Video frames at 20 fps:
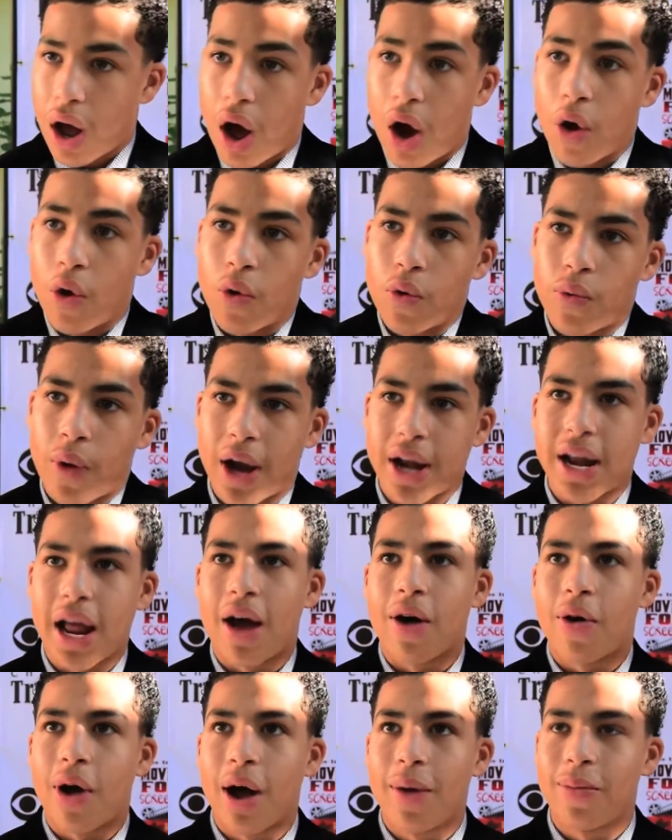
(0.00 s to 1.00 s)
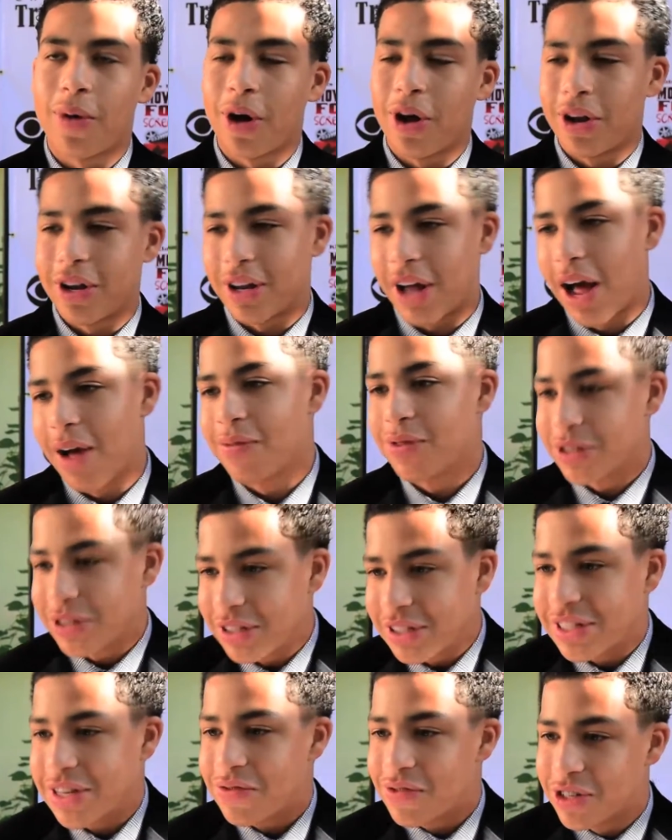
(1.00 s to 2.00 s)
Oh, right now I'm on
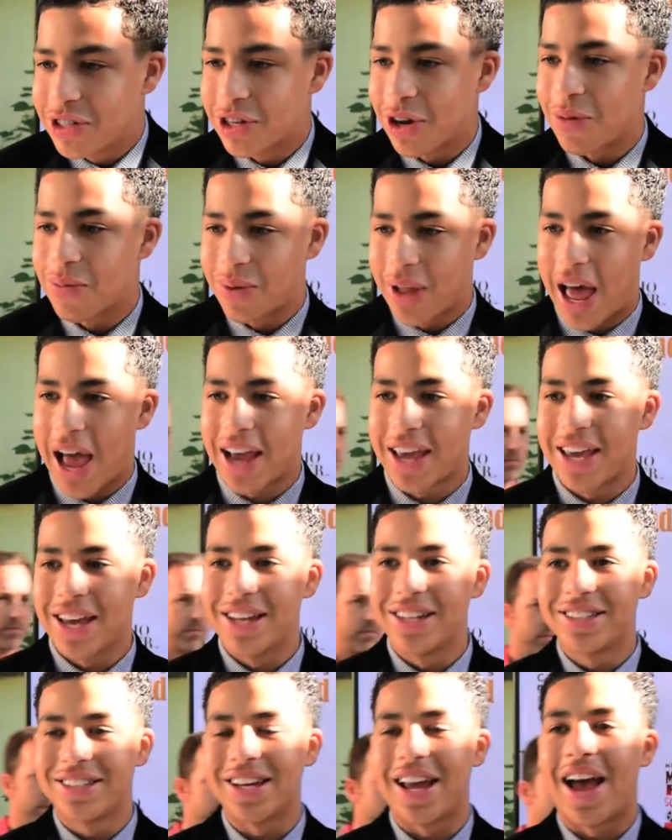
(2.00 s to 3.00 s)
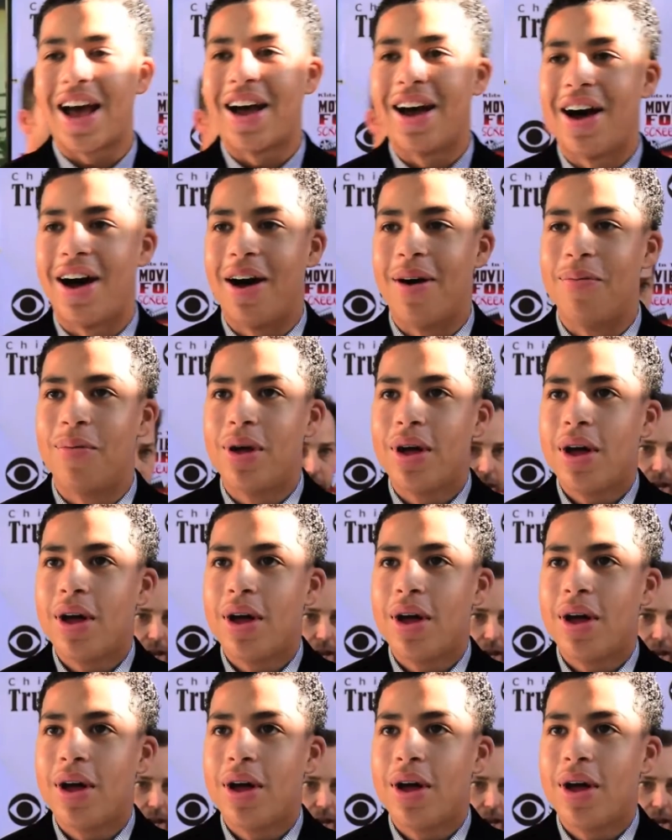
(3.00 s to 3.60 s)
obviously the TV show Blackish. Yeah, um,